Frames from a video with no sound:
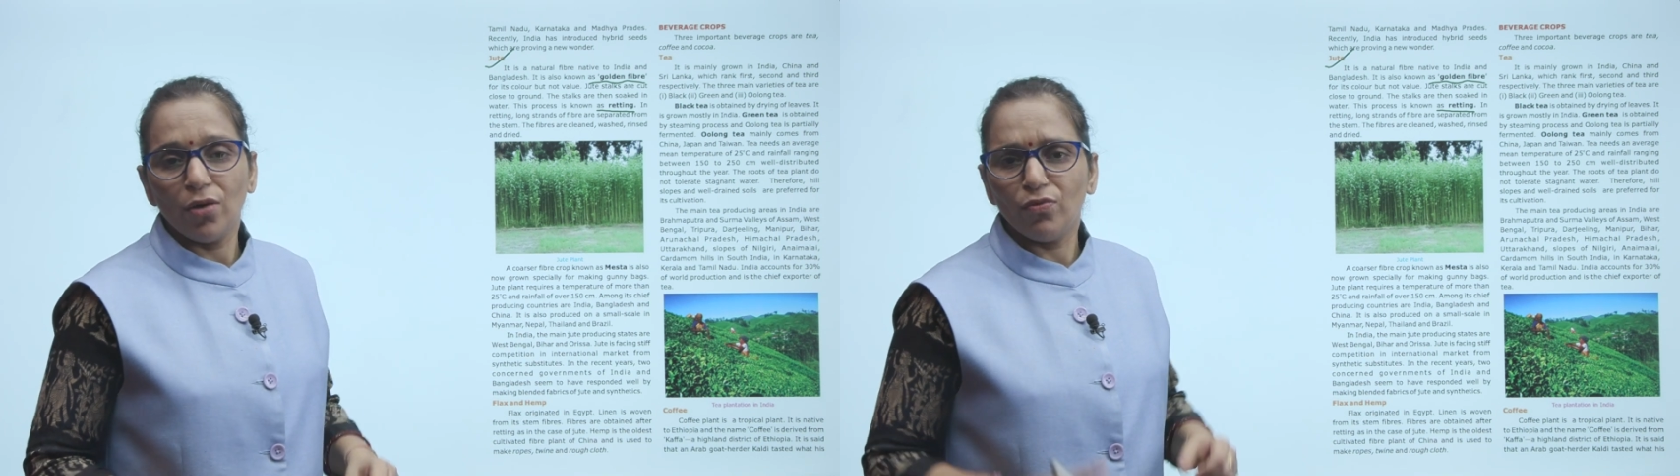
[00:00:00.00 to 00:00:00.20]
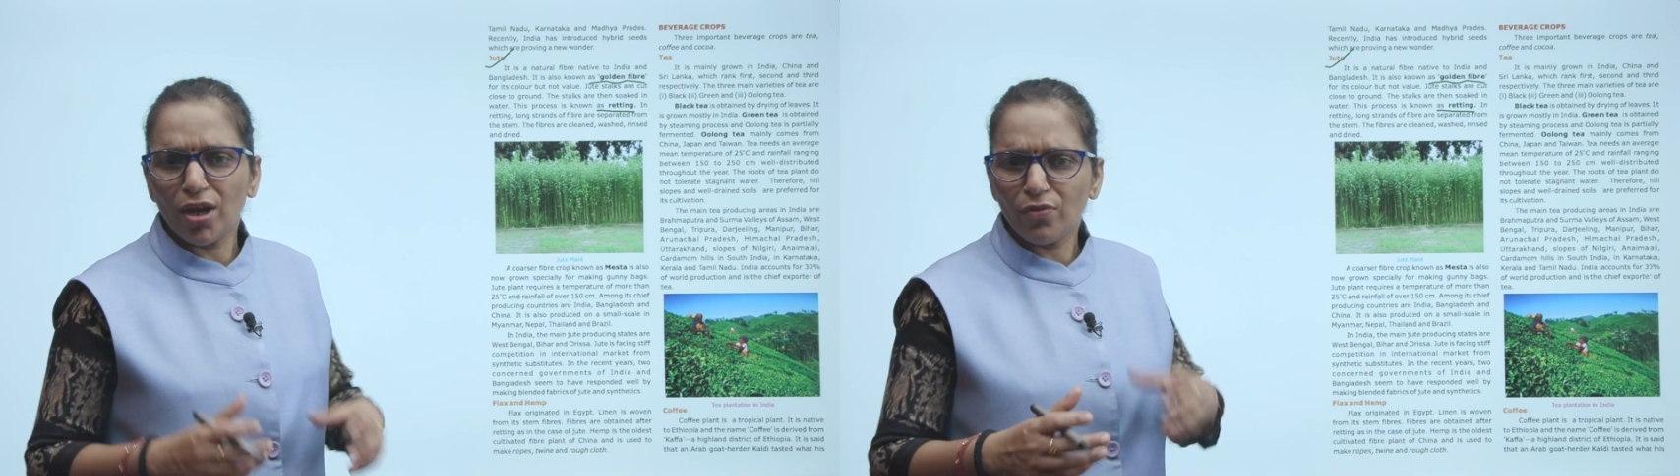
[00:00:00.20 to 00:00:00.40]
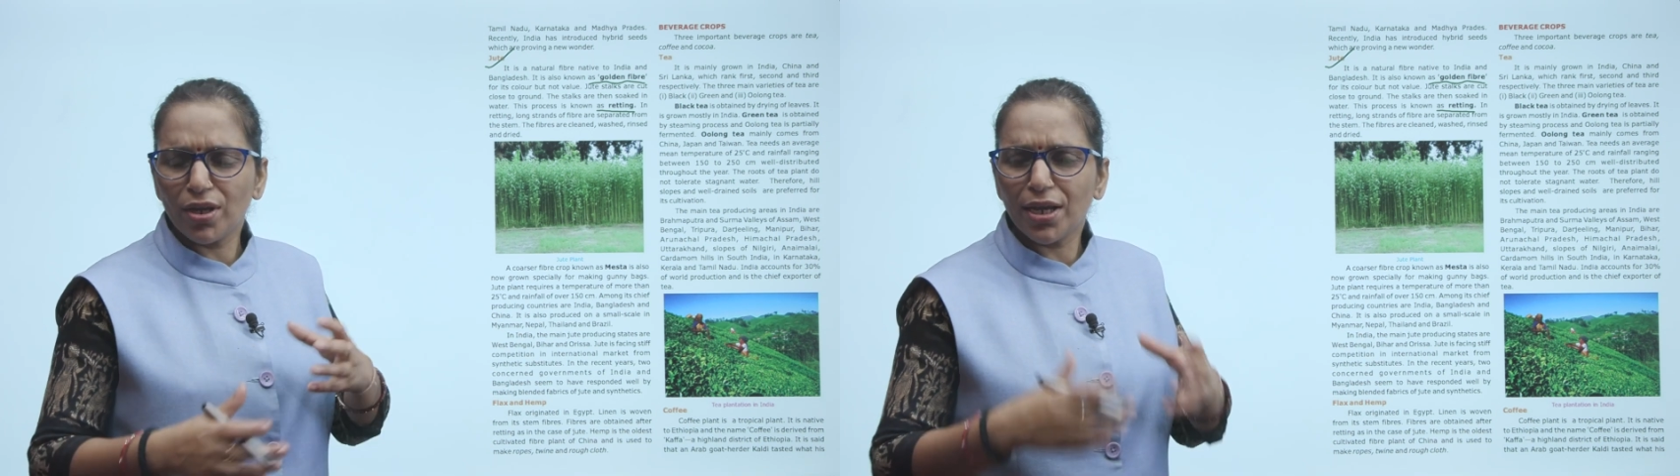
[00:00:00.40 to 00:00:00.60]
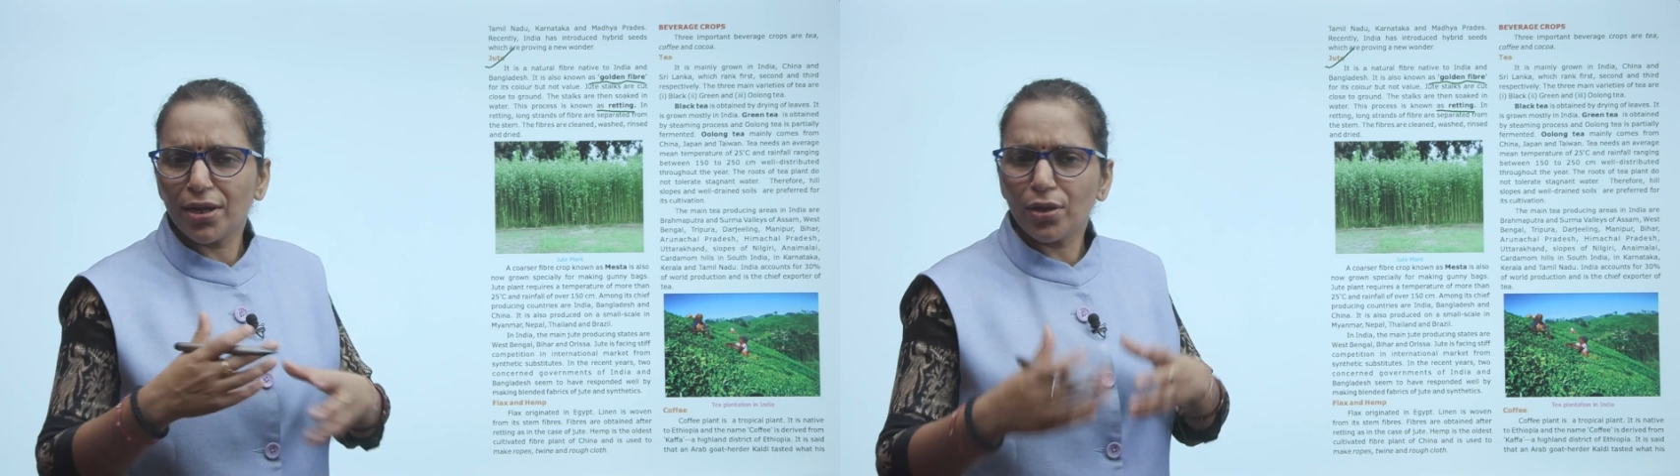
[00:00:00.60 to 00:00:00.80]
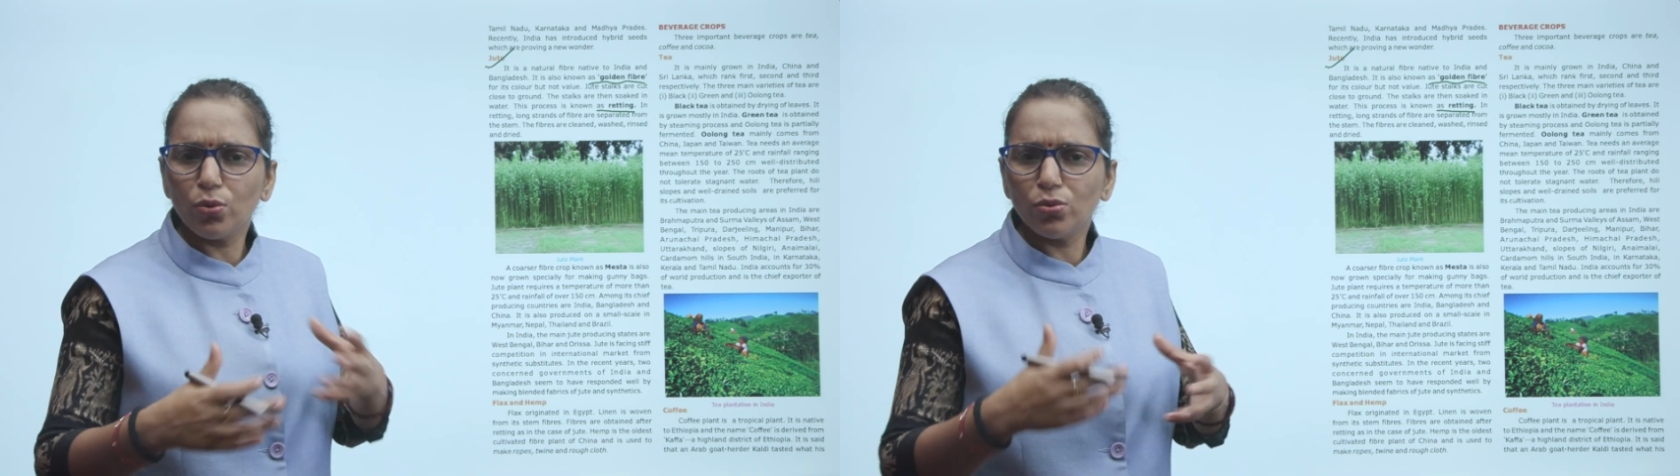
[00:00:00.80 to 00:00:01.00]
where we
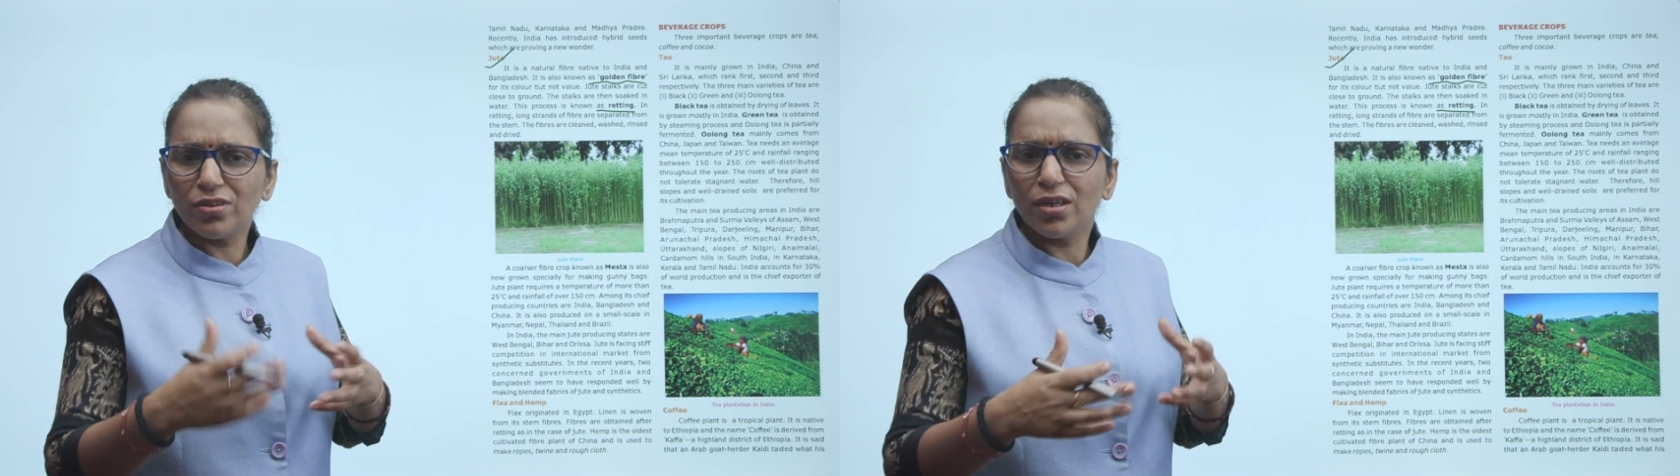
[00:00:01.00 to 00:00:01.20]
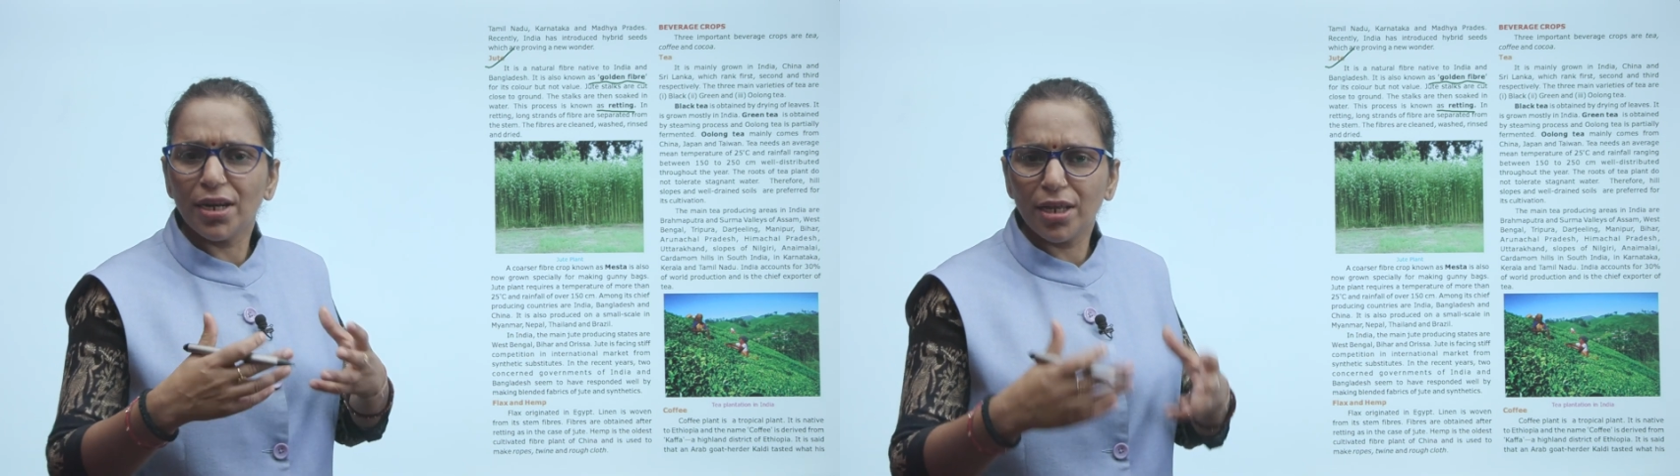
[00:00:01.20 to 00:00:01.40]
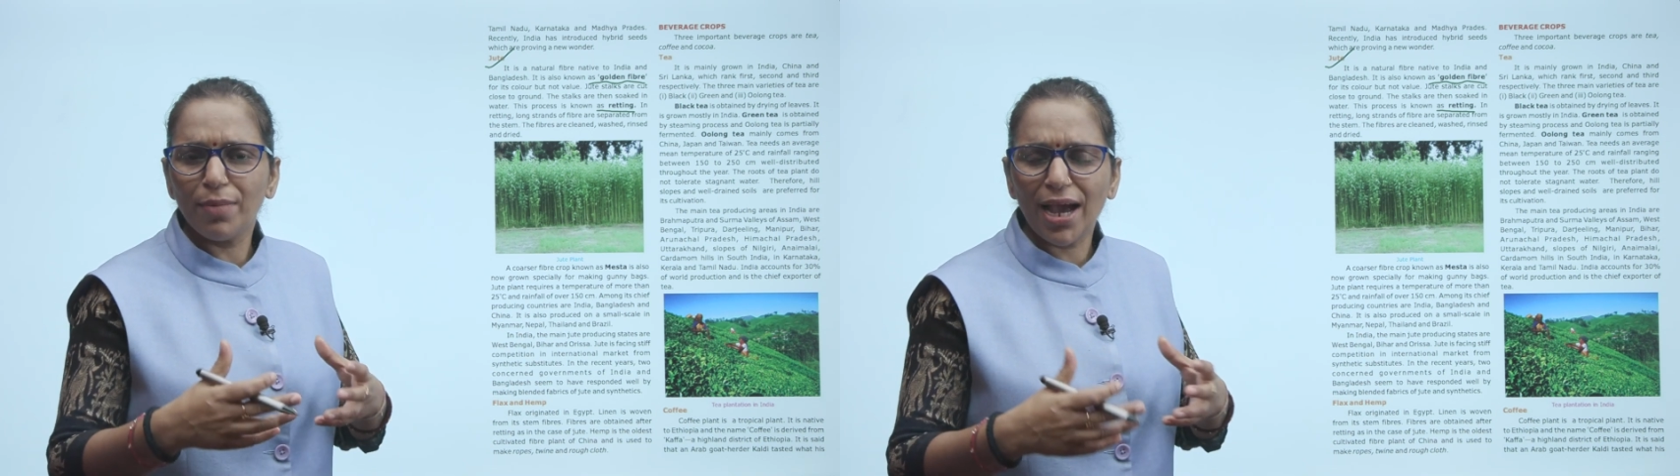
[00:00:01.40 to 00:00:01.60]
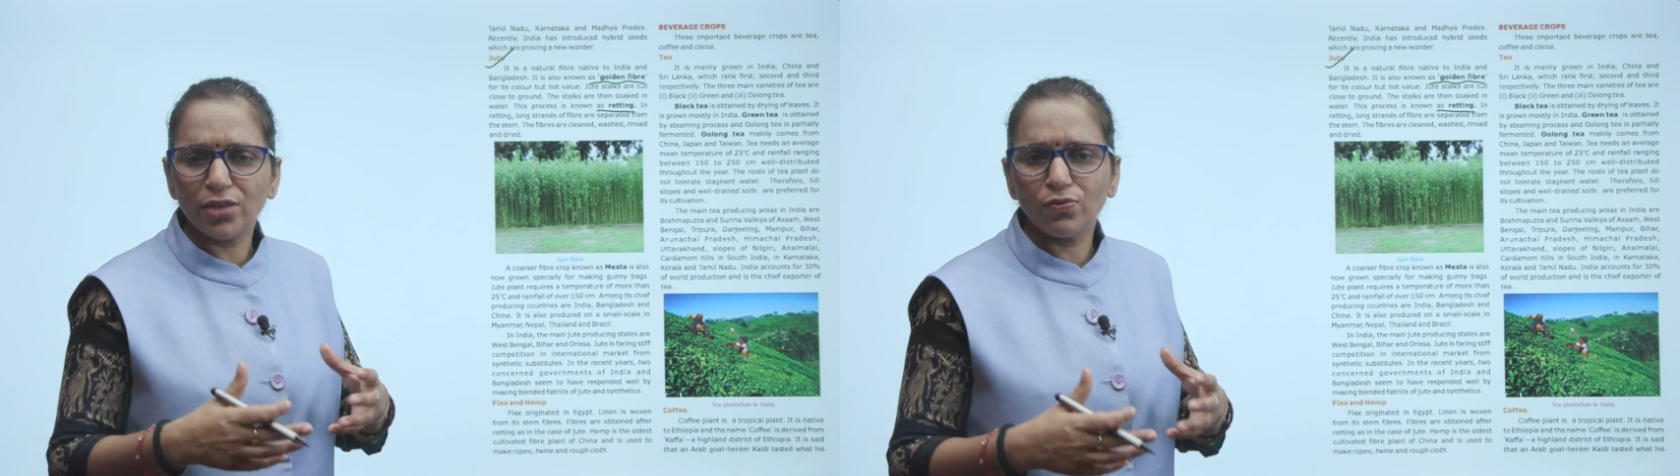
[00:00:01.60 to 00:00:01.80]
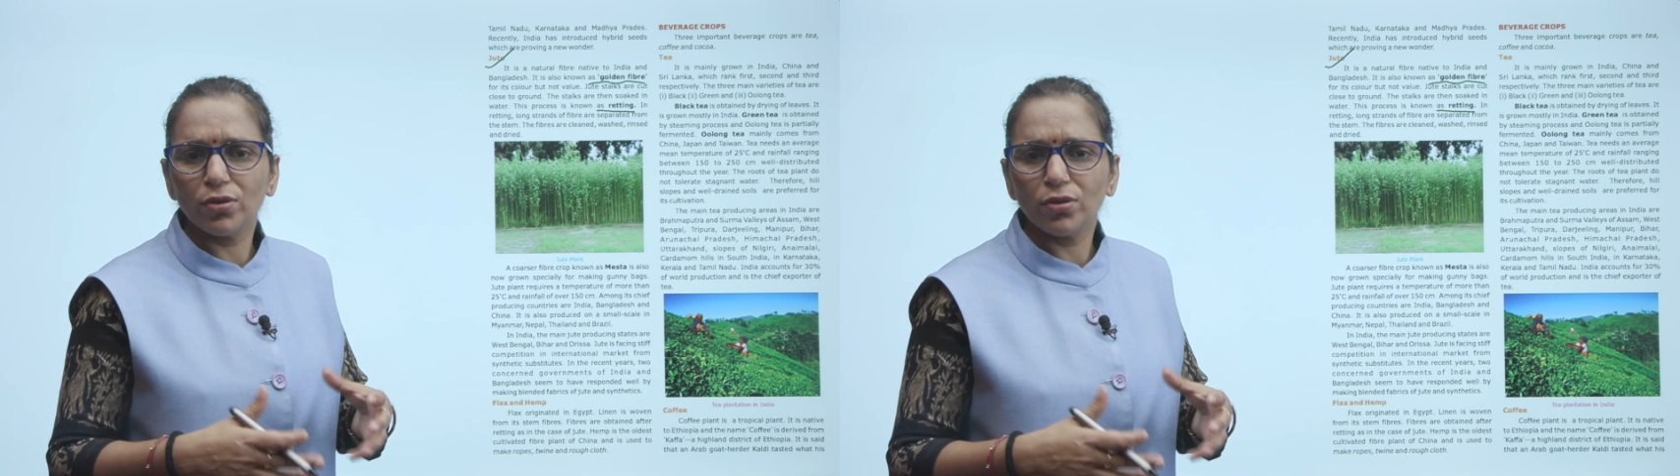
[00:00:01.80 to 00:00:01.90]
can use the gunny bags